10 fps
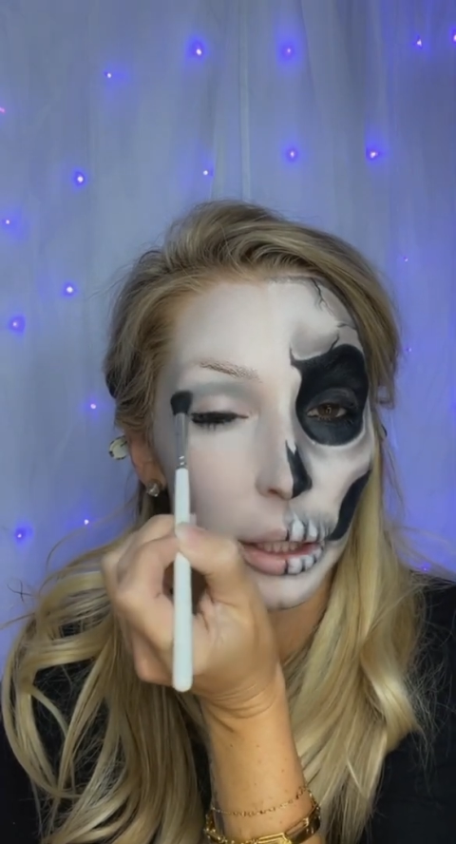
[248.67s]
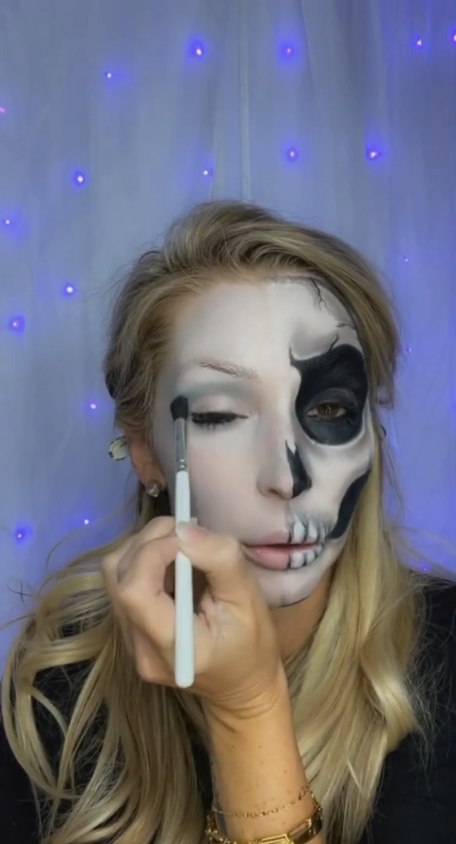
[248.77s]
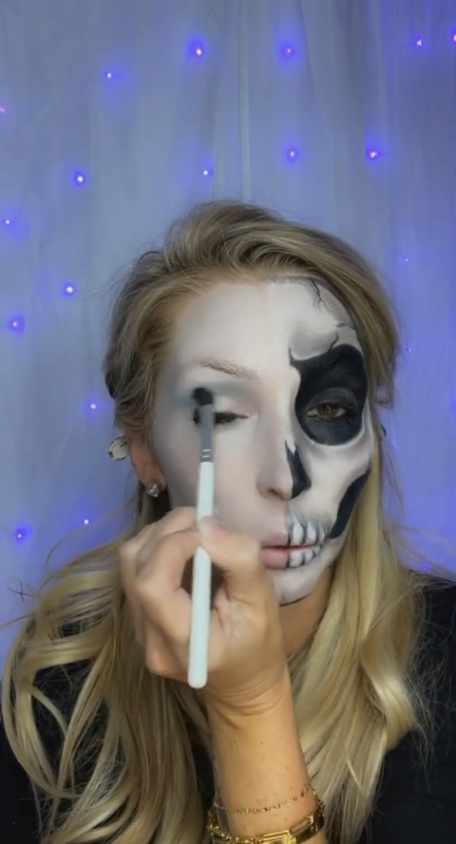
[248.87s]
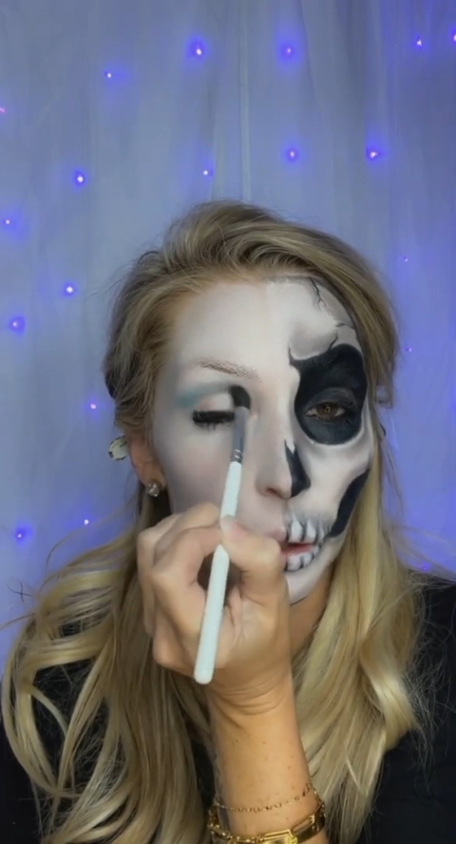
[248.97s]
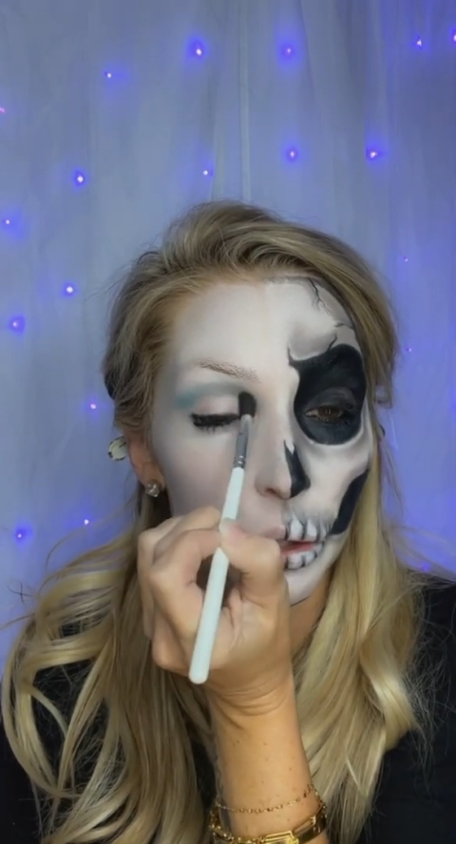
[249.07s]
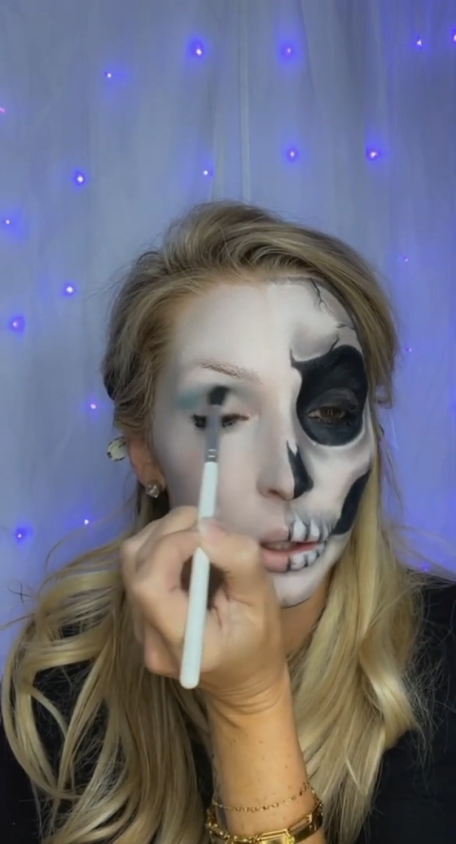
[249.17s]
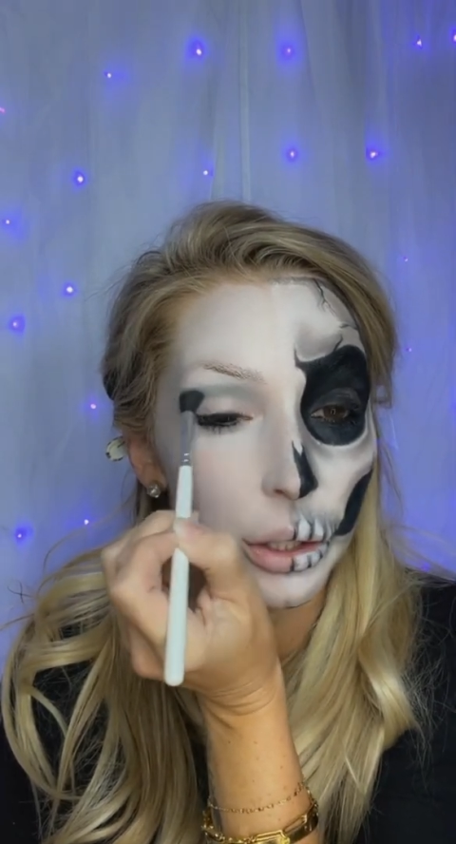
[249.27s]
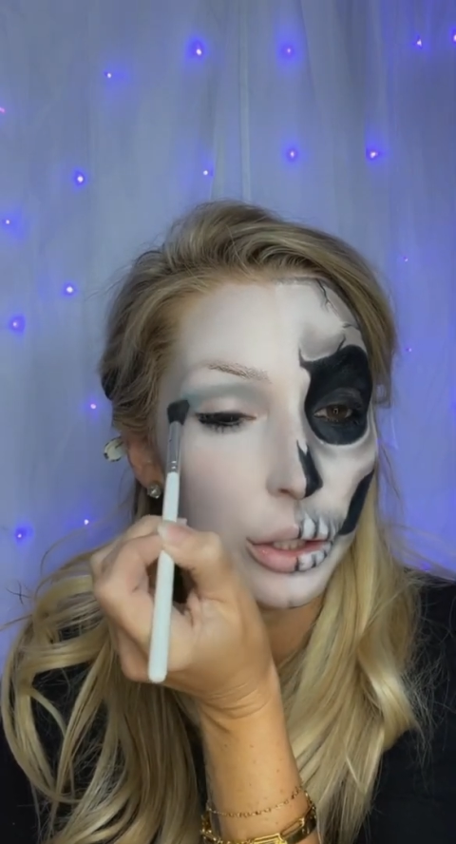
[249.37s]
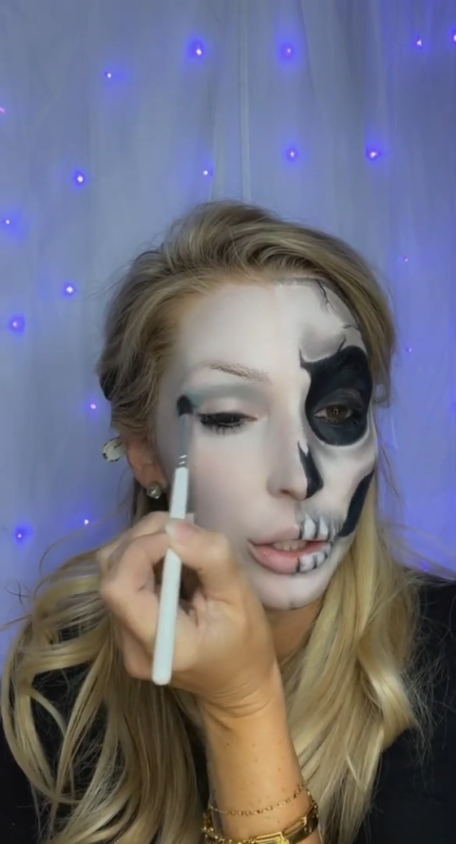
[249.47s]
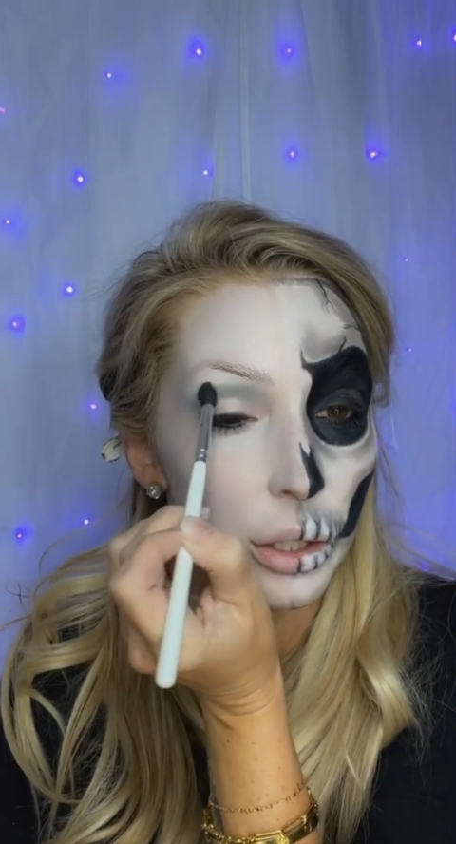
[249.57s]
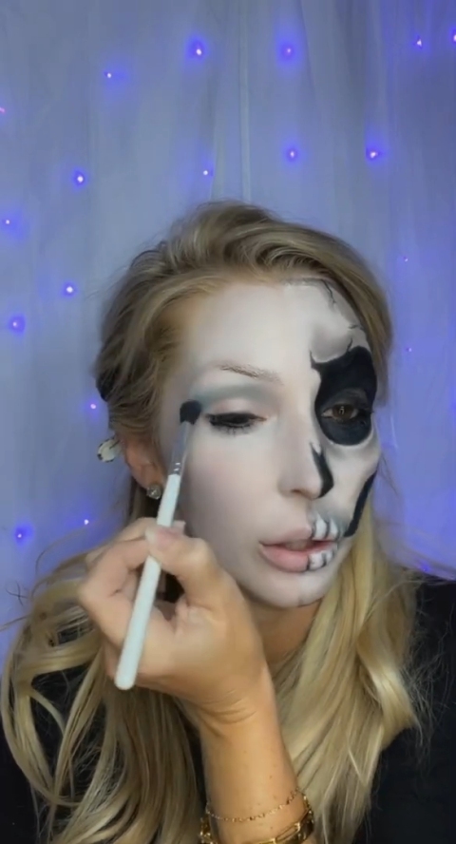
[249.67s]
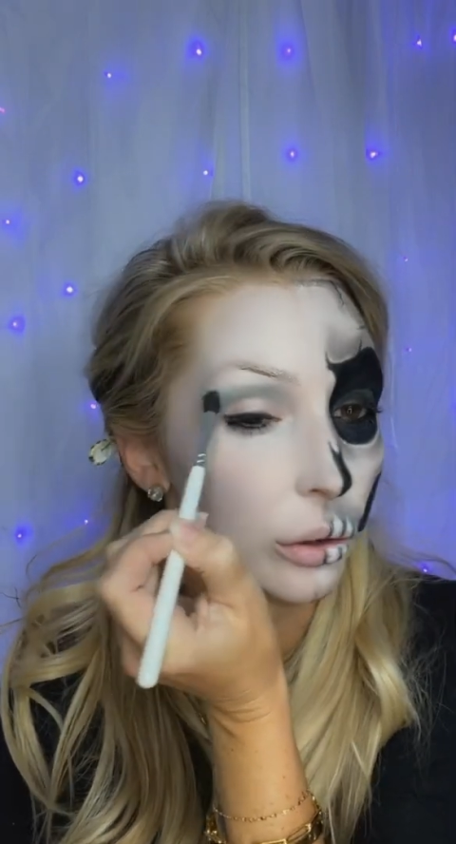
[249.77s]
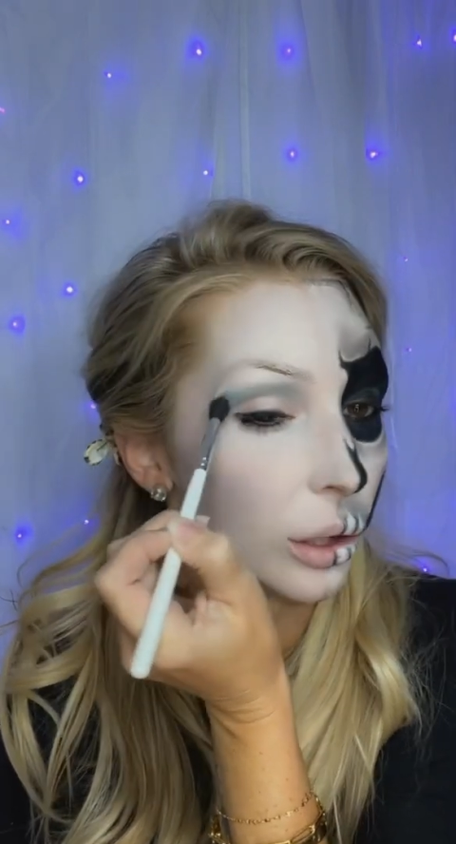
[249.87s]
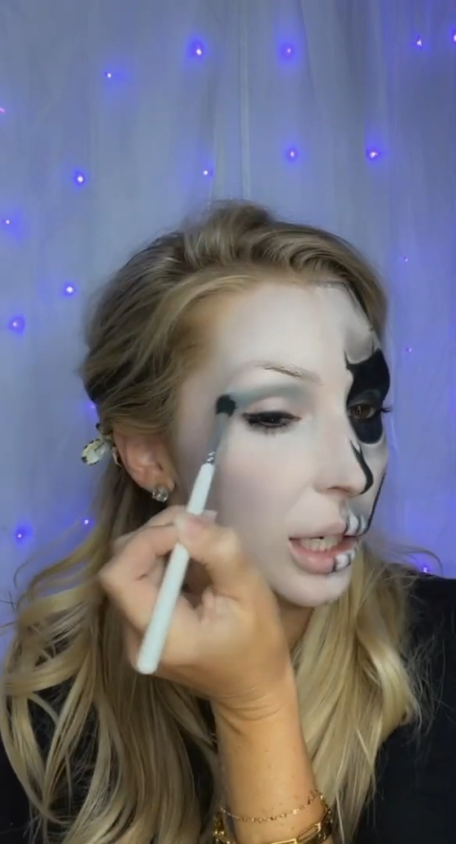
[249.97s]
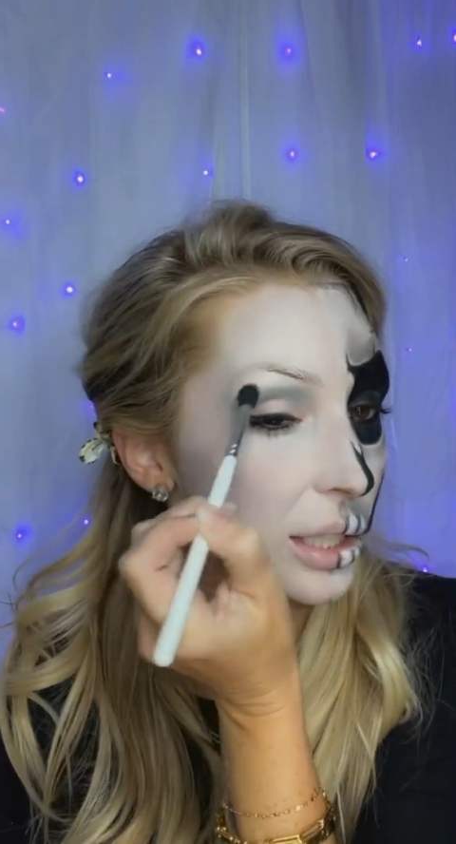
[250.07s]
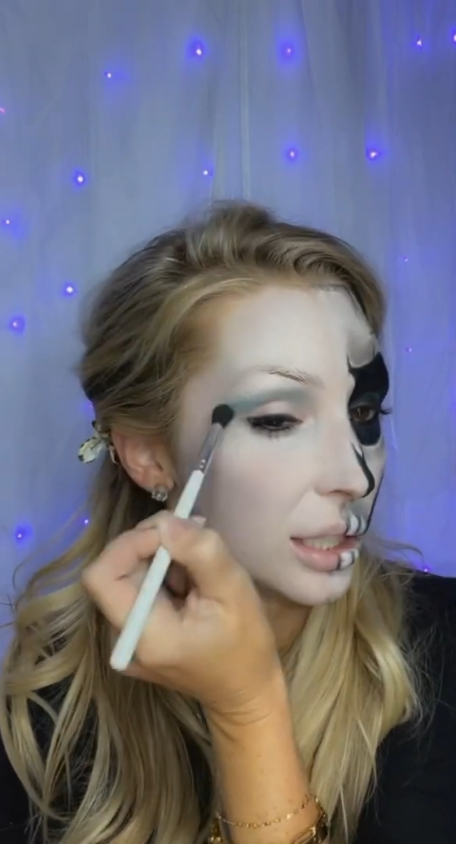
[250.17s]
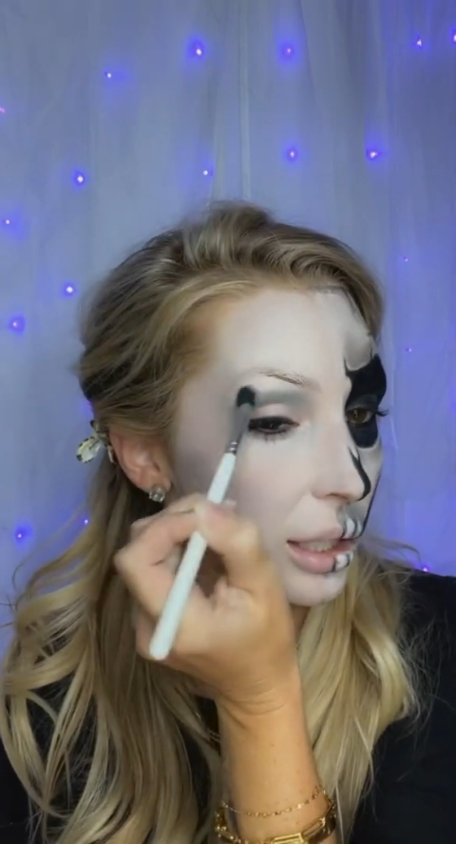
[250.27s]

or you can just go crazy